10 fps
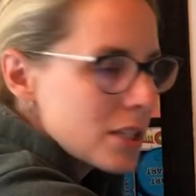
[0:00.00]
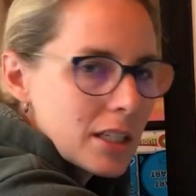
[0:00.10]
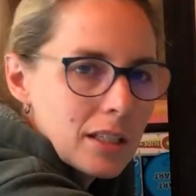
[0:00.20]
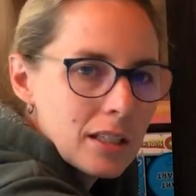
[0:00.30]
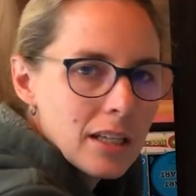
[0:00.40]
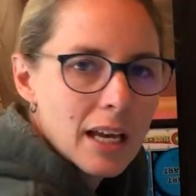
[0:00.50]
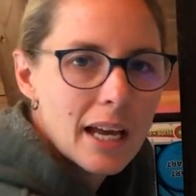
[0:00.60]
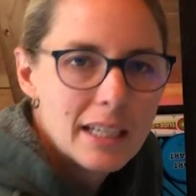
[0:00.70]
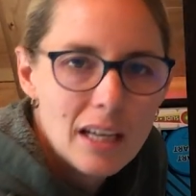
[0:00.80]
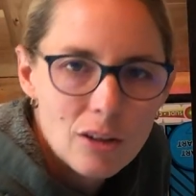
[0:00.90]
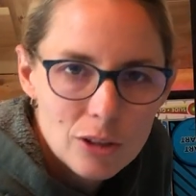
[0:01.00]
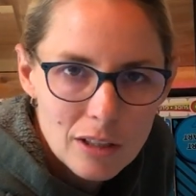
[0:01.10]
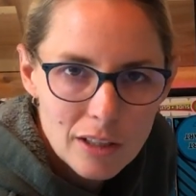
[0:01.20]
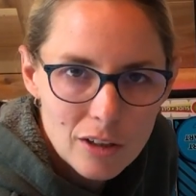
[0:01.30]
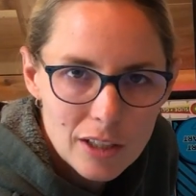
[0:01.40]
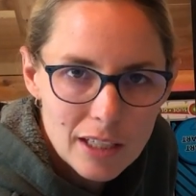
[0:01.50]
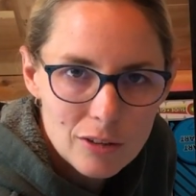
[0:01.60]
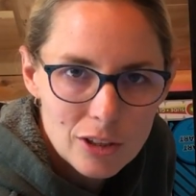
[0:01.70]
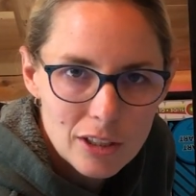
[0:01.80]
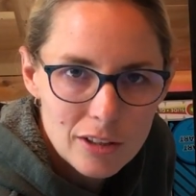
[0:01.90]
in and calculating on a
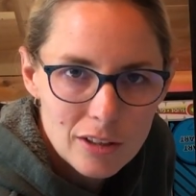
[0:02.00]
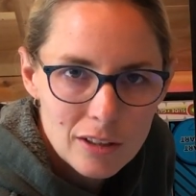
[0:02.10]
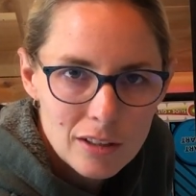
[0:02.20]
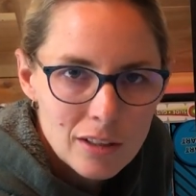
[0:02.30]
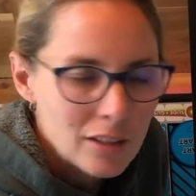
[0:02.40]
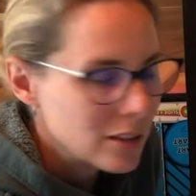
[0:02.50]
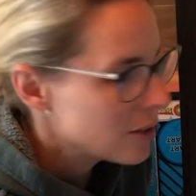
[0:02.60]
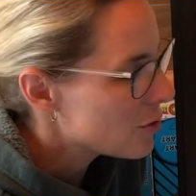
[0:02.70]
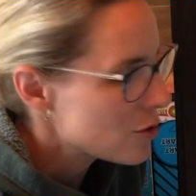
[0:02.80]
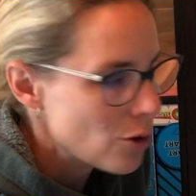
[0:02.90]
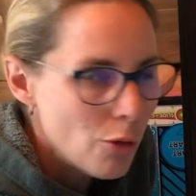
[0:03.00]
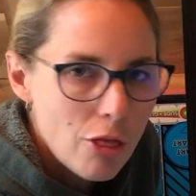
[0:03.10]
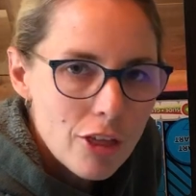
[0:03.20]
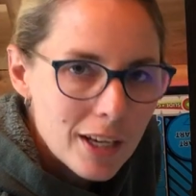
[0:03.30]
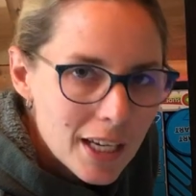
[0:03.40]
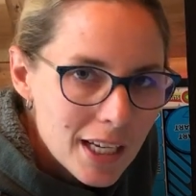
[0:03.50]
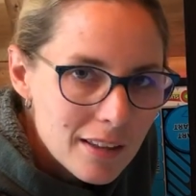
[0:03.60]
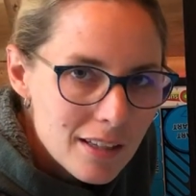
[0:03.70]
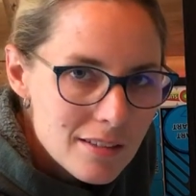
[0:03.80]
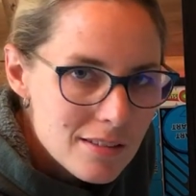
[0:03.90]
calculator. There's no thinking in
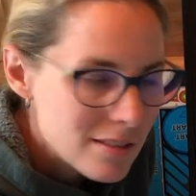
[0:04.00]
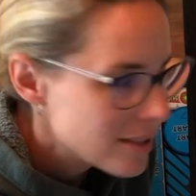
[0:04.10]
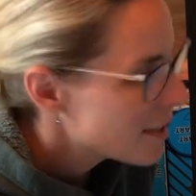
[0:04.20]
this.